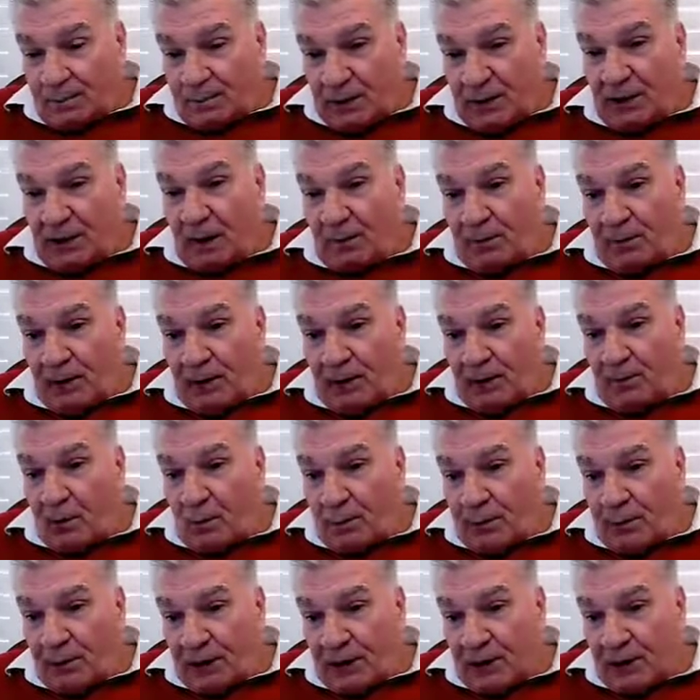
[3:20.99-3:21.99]
PWM
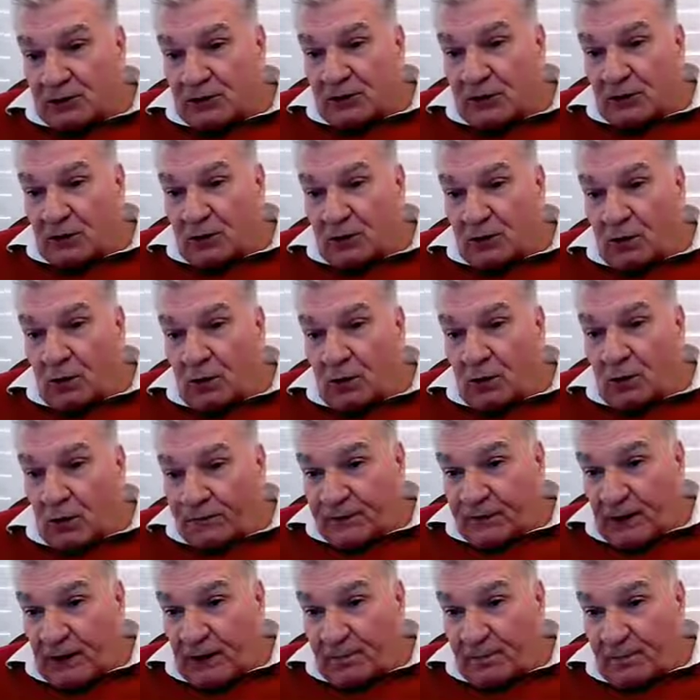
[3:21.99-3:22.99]
operation during
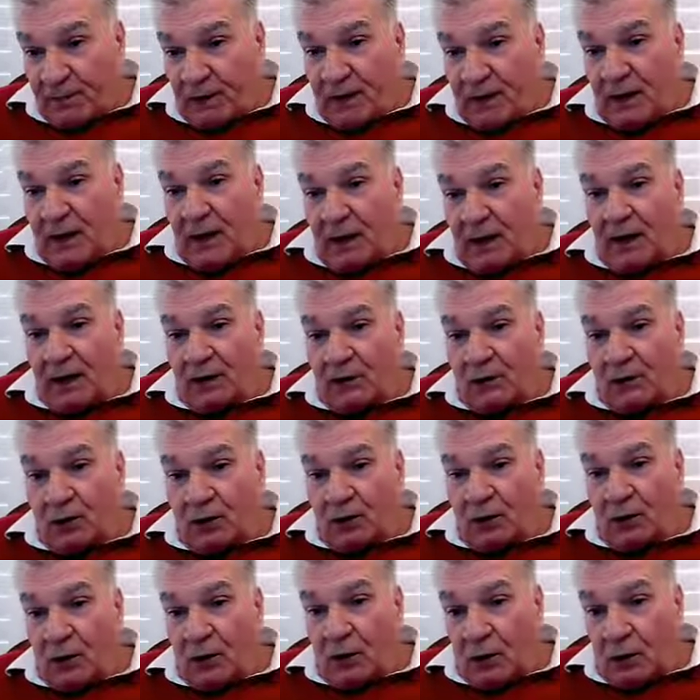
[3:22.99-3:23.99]
off time, and
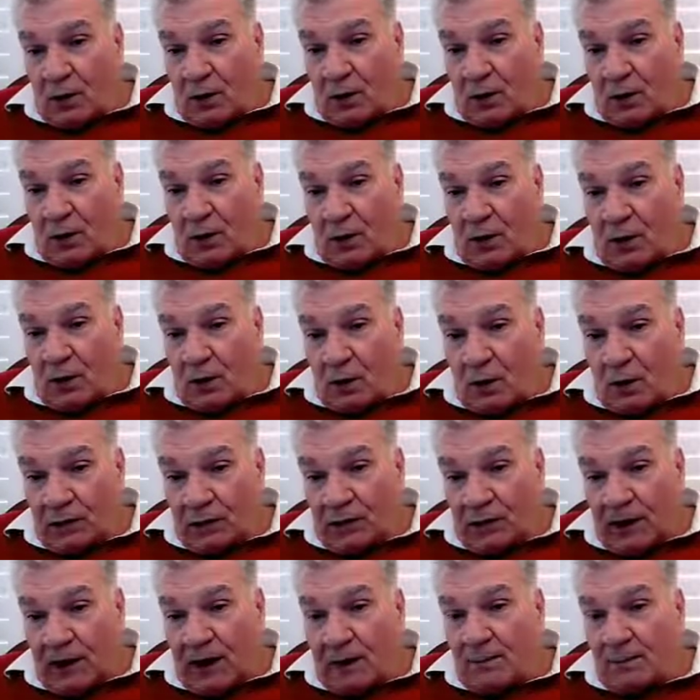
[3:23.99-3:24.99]
during
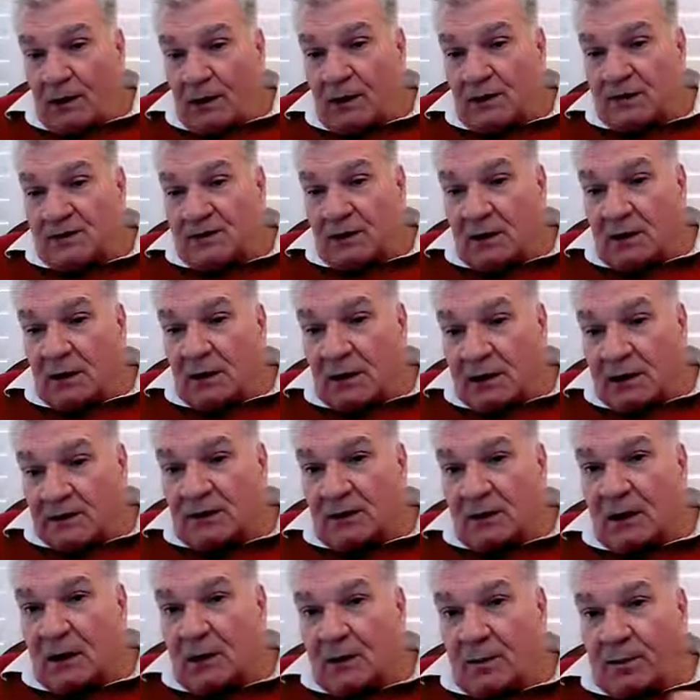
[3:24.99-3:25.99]
on time, it's a
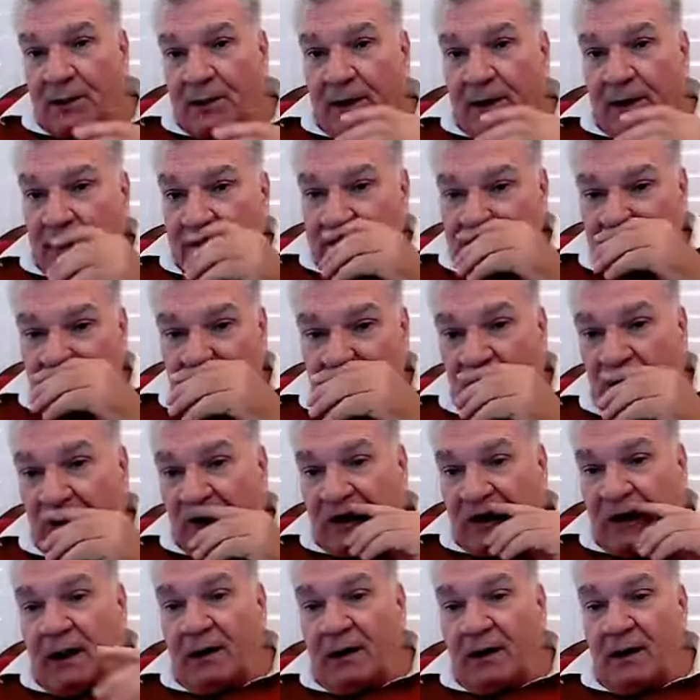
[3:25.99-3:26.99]
resonant operation,
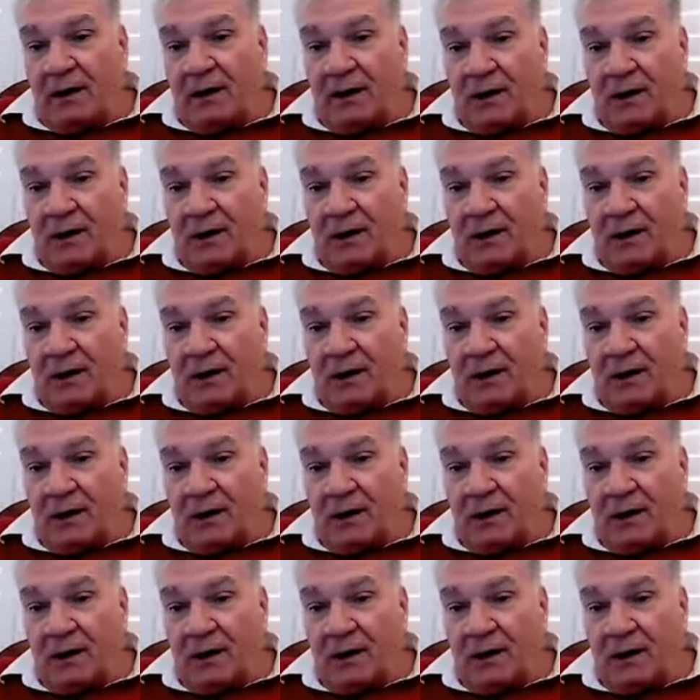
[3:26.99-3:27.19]
okay?